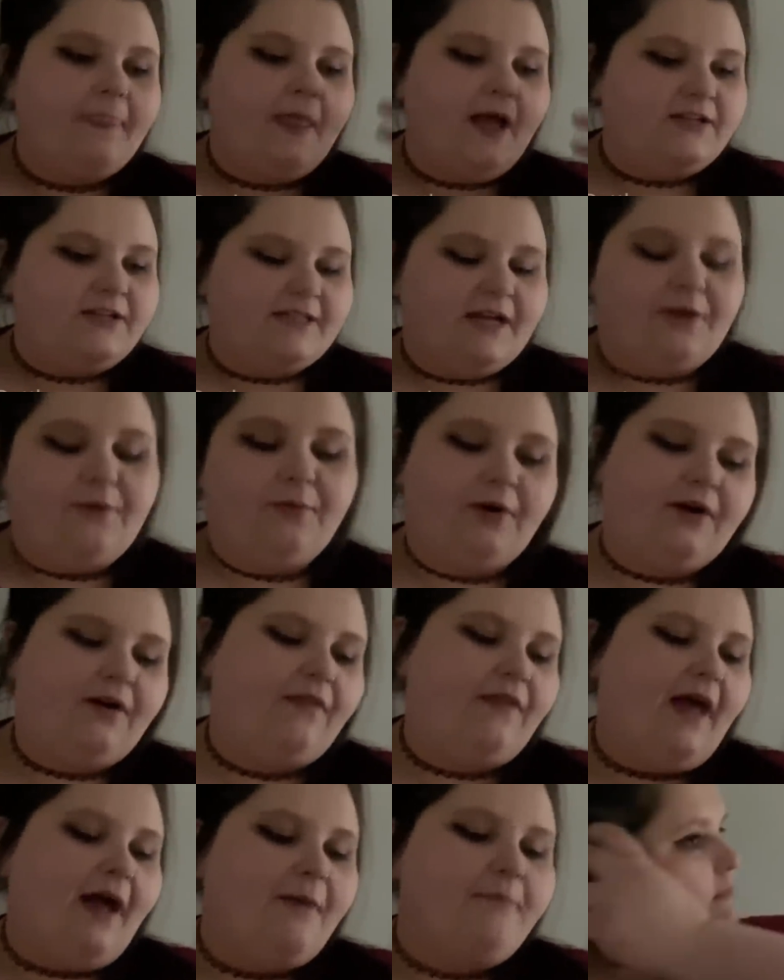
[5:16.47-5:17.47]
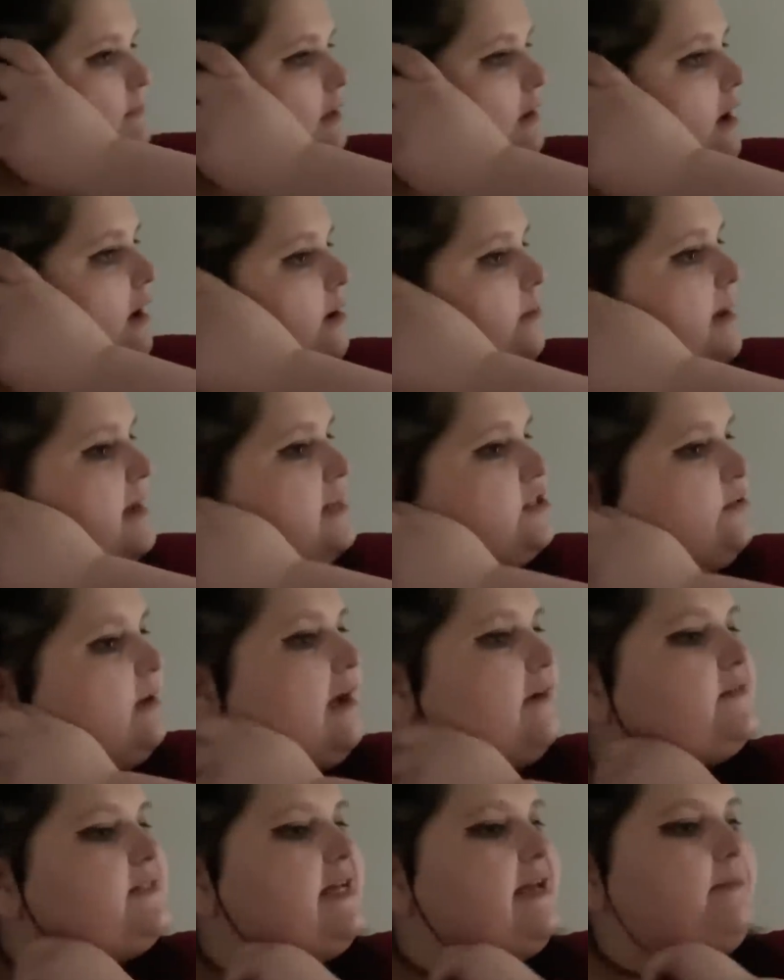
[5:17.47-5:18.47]
I just gotta work on that. Um, I do
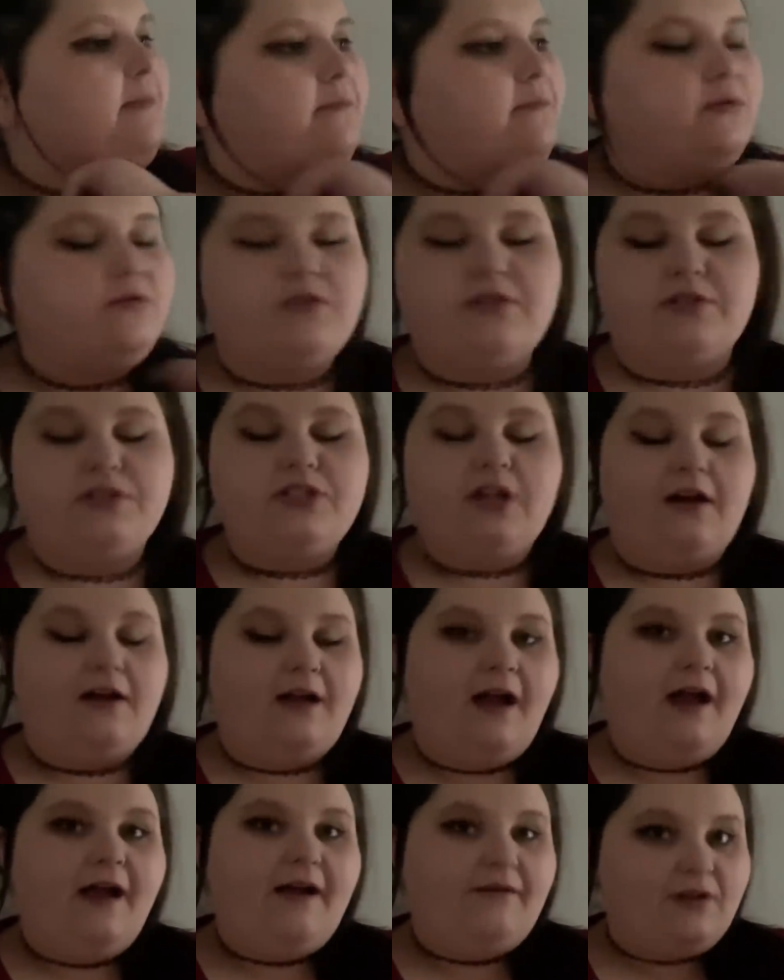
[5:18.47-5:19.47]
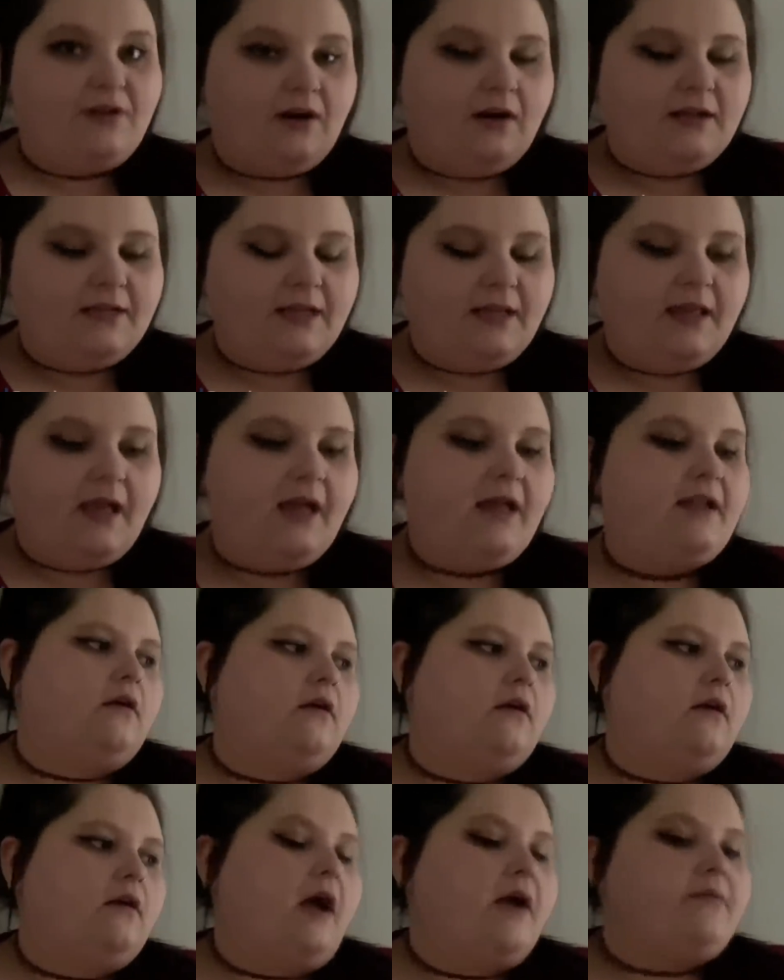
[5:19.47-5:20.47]
have to get my booster shot. I have not gotten it yet.
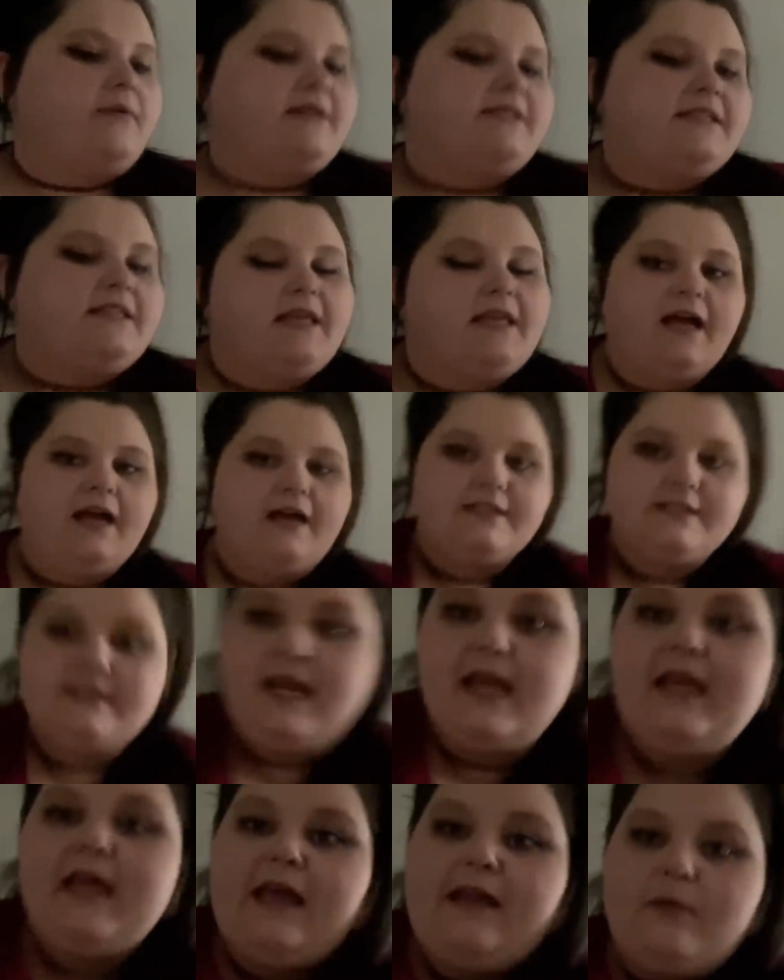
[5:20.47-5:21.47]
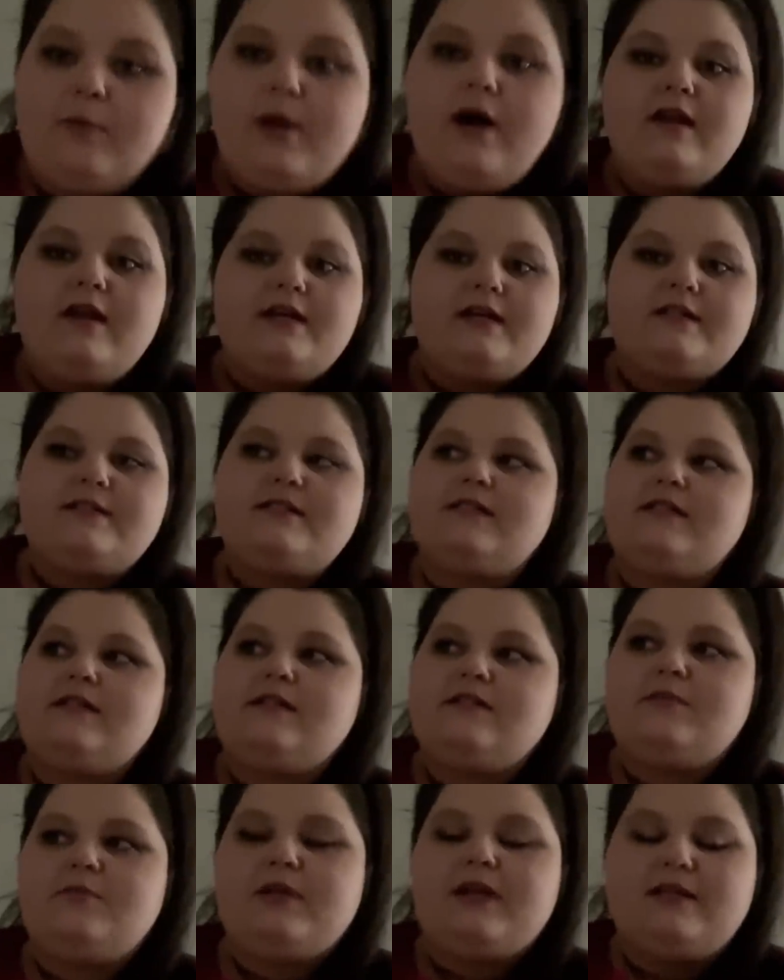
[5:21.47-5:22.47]
I recently had to take antibiotics. It's
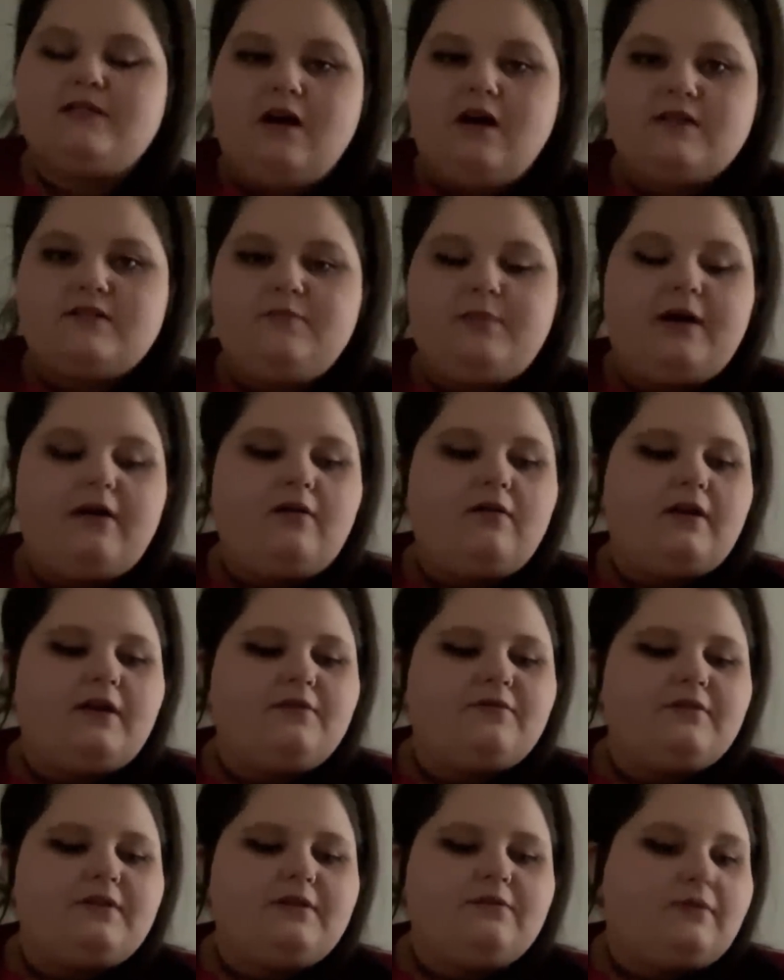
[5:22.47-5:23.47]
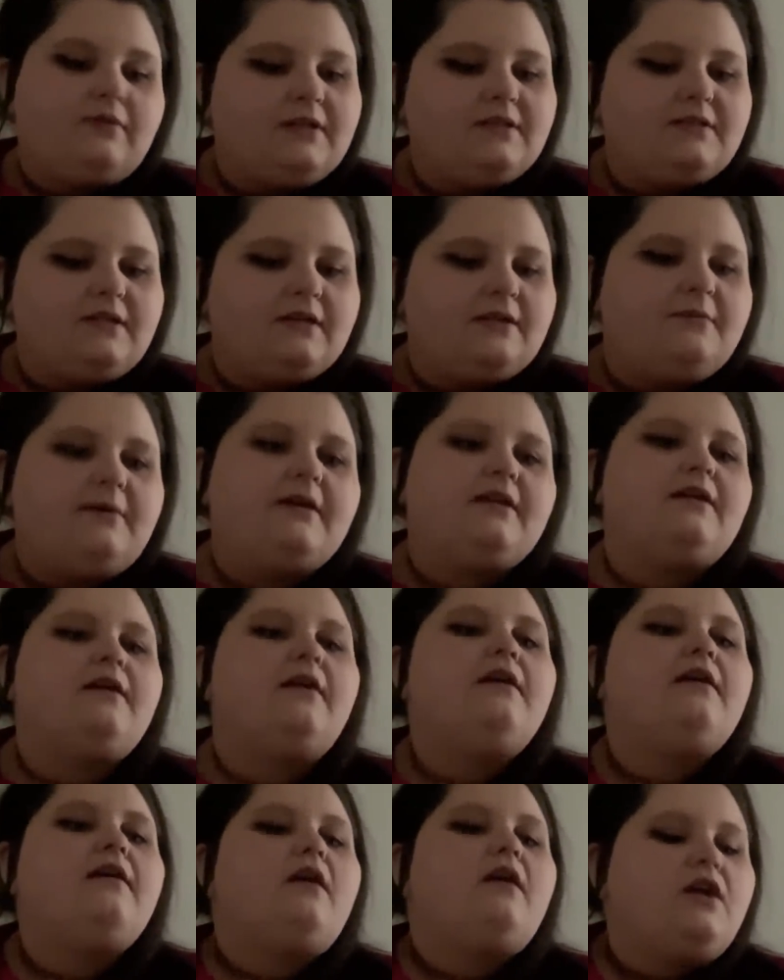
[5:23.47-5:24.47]
not something I talked about. I don't really want to talk about it.
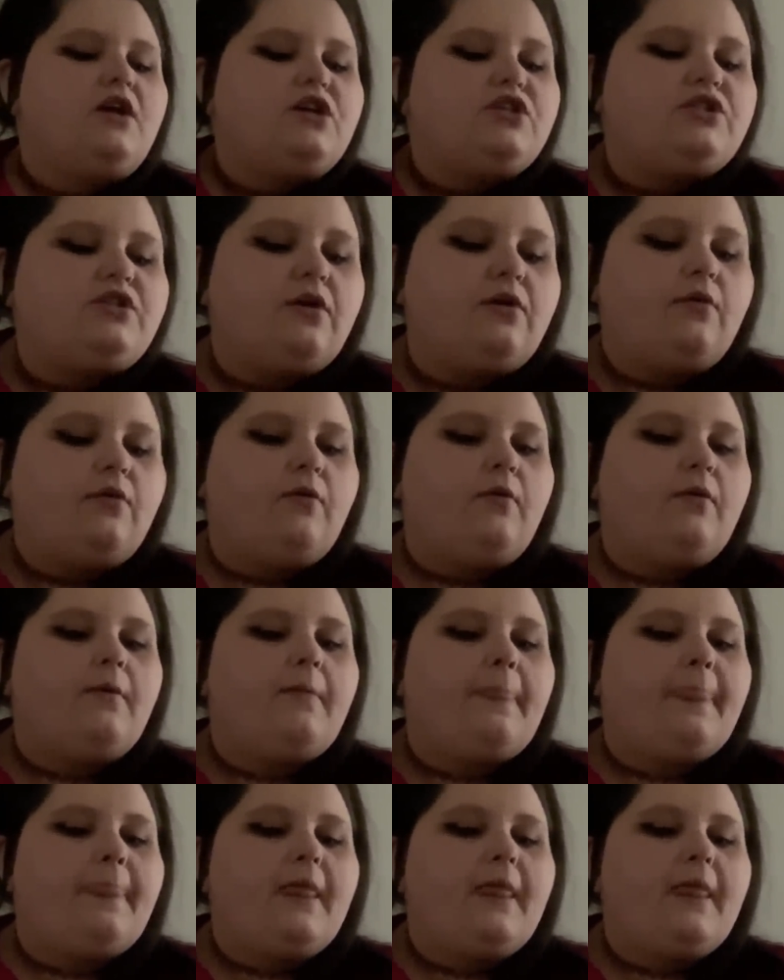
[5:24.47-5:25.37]
So